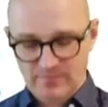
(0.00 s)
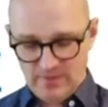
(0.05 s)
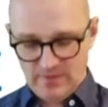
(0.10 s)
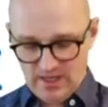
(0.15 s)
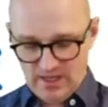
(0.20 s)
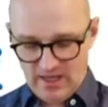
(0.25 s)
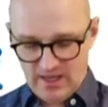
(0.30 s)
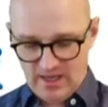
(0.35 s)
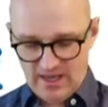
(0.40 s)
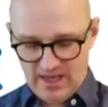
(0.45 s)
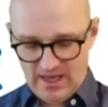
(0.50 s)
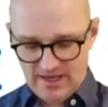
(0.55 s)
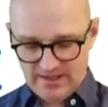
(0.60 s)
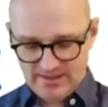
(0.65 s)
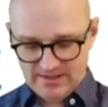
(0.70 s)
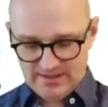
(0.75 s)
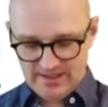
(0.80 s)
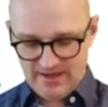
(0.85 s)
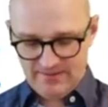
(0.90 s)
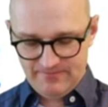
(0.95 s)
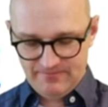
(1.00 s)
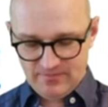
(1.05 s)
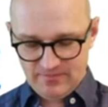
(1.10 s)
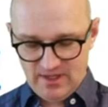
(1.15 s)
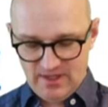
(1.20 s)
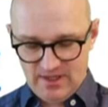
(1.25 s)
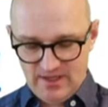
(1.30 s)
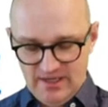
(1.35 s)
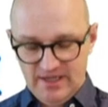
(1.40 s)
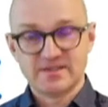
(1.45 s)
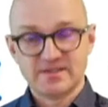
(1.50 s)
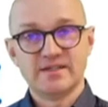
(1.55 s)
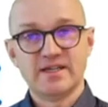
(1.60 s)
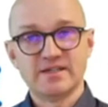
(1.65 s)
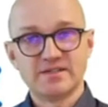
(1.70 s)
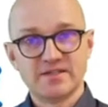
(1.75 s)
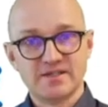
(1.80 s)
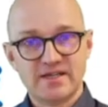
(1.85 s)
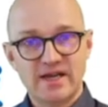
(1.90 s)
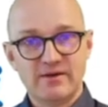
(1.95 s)
And it's
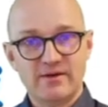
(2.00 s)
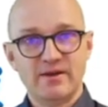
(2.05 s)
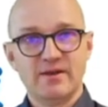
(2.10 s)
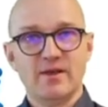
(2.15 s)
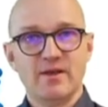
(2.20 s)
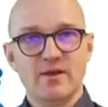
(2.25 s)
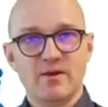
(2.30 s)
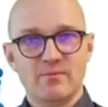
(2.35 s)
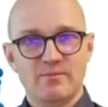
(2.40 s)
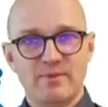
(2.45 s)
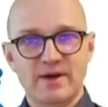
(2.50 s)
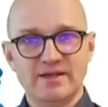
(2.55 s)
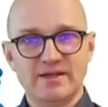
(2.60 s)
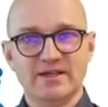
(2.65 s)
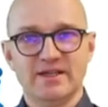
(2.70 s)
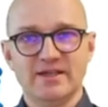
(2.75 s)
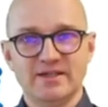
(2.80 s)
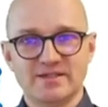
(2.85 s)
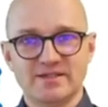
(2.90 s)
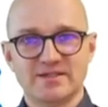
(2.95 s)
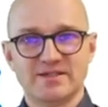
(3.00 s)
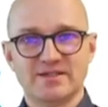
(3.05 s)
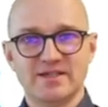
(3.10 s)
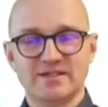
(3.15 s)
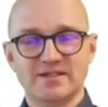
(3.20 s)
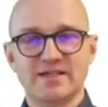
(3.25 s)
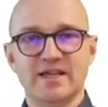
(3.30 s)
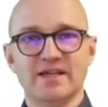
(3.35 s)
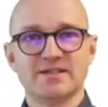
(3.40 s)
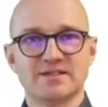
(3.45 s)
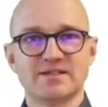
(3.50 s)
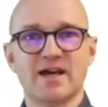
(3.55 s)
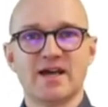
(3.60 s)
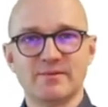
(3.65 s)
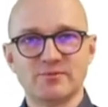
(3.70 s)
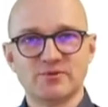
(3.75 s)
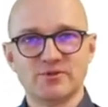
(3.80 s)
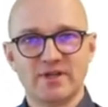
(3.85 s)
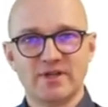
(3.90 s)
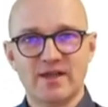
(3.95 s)
necessary, but it takes time
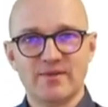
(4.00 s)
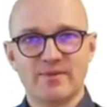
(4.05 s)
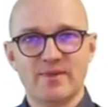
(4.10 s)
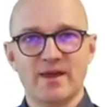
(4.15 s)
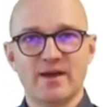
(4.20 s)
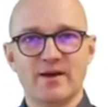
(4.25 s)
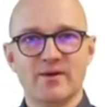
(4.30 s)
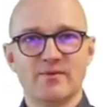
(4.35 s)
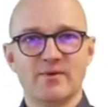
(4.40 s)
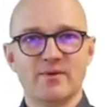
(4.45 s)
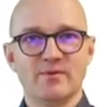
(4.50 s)
to get there.